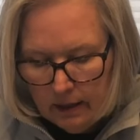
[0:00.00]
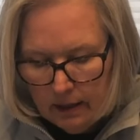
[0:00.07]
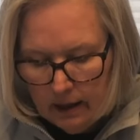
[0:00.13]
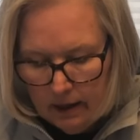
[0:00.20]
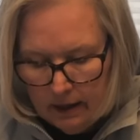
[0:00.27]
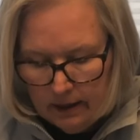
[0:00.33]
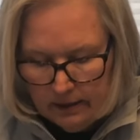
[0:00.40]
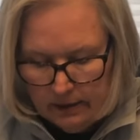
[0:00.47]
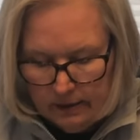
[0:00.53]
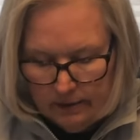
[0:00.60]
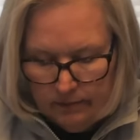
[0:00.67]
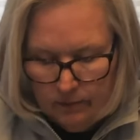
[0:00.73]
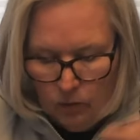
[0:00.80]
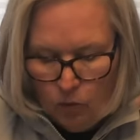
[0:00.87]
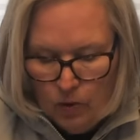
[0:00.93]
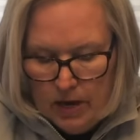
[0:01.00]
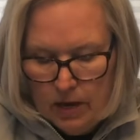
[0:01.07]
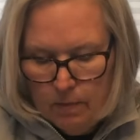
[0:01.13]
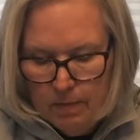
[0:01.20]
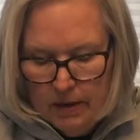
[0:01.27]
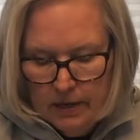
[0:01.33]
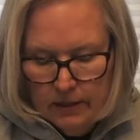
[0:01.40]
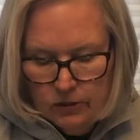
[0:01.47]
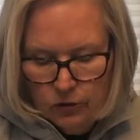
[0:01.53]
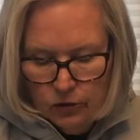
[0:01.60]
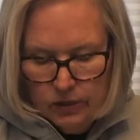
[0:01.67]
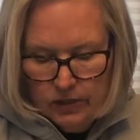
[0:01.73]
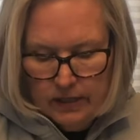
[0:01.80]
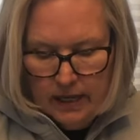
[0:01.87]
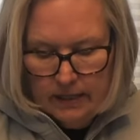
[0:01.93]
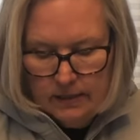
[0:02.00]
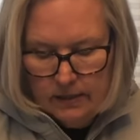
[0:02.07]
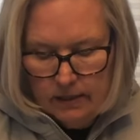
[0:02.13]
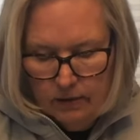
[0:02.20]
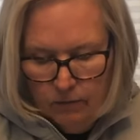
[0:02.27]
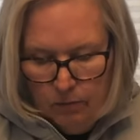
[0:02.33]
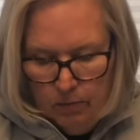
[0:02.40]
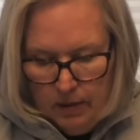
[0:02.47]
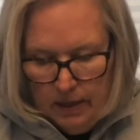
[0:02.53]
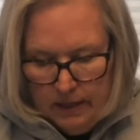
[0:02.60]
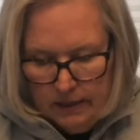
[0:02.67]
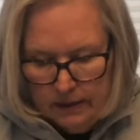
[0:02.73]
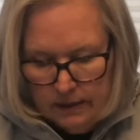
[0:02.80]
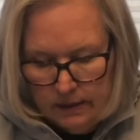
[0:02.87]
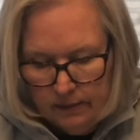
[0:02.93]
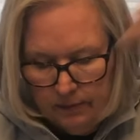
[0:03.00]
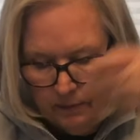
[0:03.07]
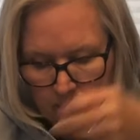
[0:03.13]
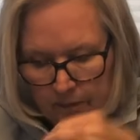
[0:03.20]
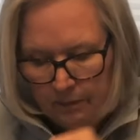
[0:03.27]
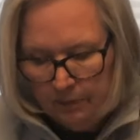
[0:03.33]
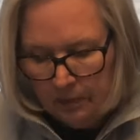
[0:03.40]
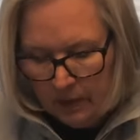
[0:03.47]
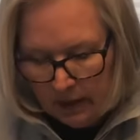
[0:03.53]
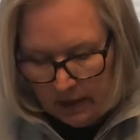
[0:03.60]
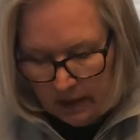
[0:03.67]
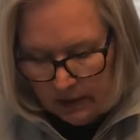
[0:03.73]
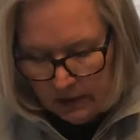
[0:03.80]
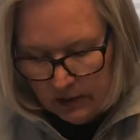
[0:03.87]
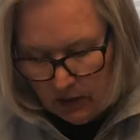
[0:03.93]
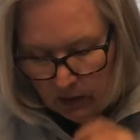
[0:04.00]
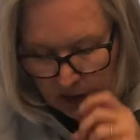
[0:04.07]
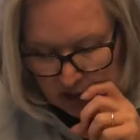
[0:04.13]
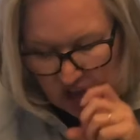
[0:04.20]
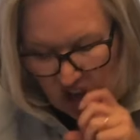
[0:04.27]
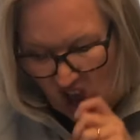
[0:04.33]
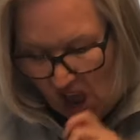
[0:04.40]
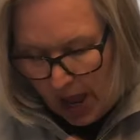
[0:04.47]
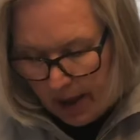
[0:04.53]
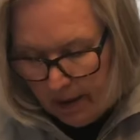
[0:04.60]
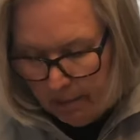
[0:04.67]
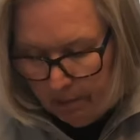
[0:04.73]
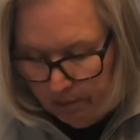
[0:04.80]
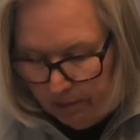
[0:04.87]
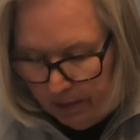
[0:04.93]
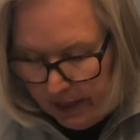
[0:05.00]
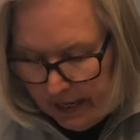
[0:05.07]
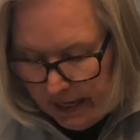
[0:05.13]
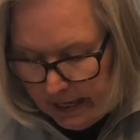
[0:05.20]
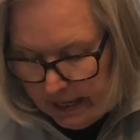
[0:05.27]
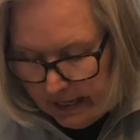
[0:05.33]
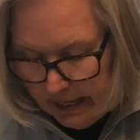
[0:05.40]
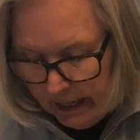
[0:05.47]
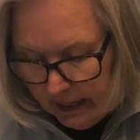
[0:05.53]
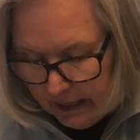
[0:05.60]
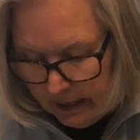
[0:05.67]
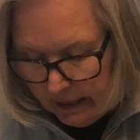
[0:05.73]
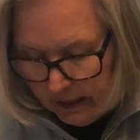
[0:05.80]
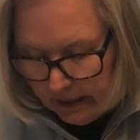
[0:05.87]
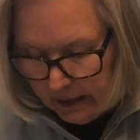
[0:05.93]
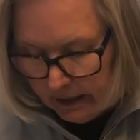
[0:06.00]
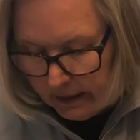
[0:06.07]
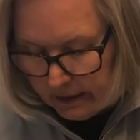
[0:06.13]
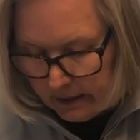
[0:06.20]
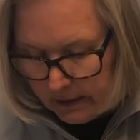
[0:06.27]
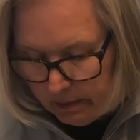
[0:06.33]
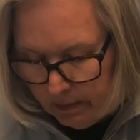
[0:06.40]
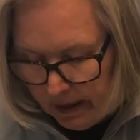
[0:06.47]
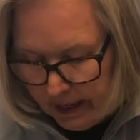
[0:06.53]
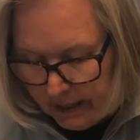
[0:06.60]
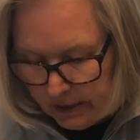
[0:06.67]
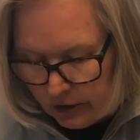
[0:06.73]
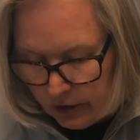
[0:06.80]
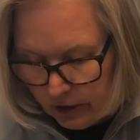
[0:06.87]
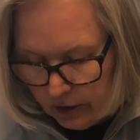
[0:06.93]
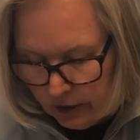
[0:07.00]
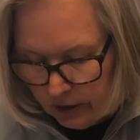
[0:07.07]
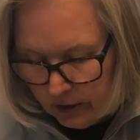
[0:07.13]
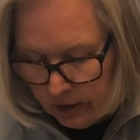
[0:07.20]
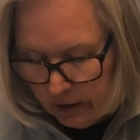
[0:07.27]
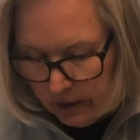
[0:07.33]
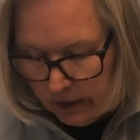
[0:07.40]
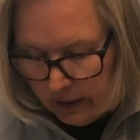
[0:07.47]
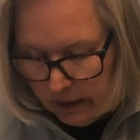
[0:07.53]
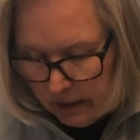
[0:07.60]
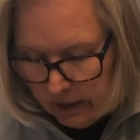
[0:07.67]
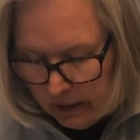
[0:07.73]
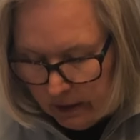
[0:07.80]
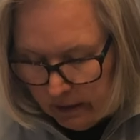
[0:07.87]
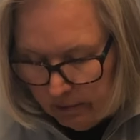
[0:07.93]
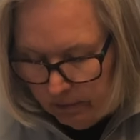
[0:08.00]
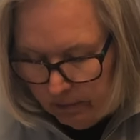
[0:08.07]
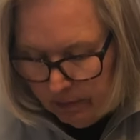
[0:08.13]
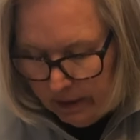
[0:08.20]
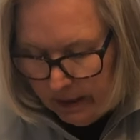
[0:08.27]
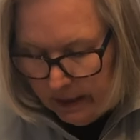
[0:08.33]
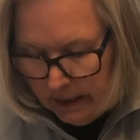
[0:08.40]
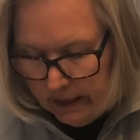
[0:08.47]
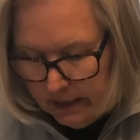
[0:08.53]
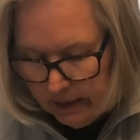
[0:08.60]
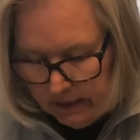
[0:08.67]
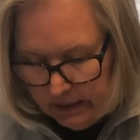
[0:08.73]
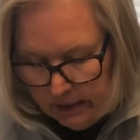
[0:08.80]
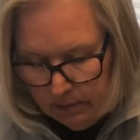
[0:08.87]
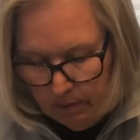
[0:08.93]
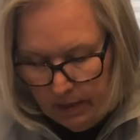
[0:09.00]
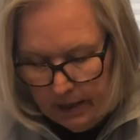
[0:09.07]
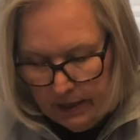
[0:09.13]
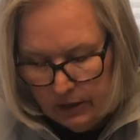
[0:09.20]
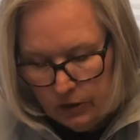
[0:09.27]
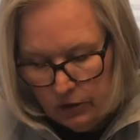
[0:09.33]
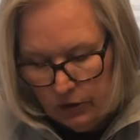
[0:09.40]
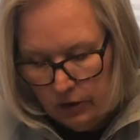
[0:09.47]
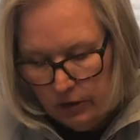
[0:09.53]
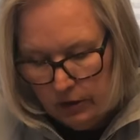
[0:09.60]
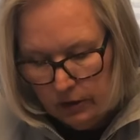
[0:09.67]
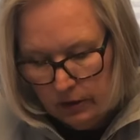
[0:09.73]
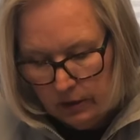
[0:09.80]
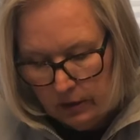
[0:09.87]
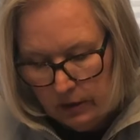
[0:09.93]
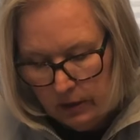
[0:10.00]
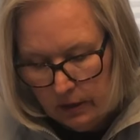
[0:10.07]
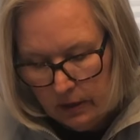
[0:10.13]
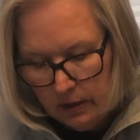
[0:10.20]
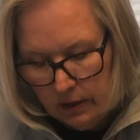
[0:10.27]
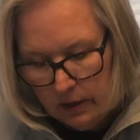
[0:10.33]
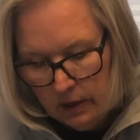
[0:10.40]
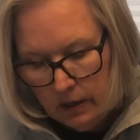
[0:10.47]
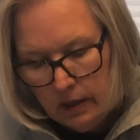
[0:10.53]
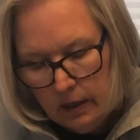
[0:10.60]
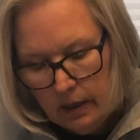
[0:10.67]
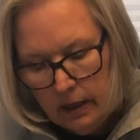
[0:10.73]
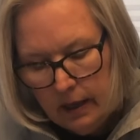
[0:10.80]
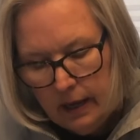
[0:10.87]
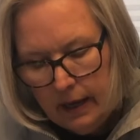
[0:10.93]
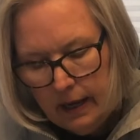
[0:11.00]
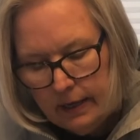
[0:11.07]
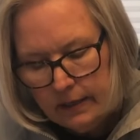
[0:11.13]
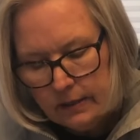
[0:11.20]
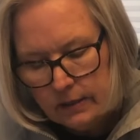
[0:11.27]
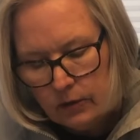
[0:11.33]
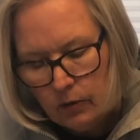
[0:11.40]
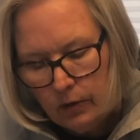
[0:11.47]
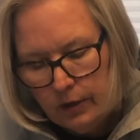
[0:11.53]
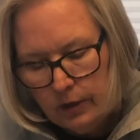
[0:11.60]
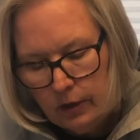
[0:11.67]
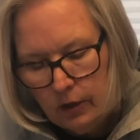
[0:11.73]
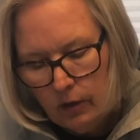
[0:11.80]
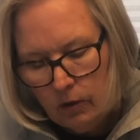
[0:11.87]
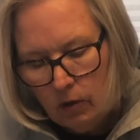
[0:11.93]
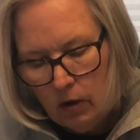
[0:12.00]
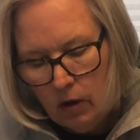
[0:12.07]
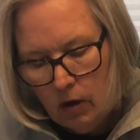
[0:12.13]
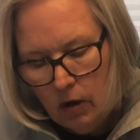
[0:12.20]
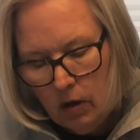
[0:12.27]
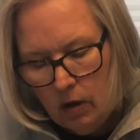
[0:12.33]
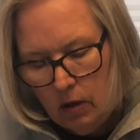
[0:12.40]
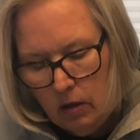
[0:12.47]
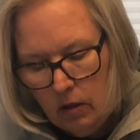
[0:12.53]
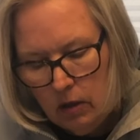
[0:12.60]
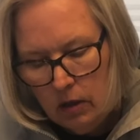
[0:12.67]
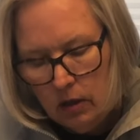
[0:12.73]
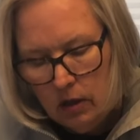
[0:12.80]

uh, week beads or sets of beads. So it's bead spacer, bead spacer. And it's going to go all,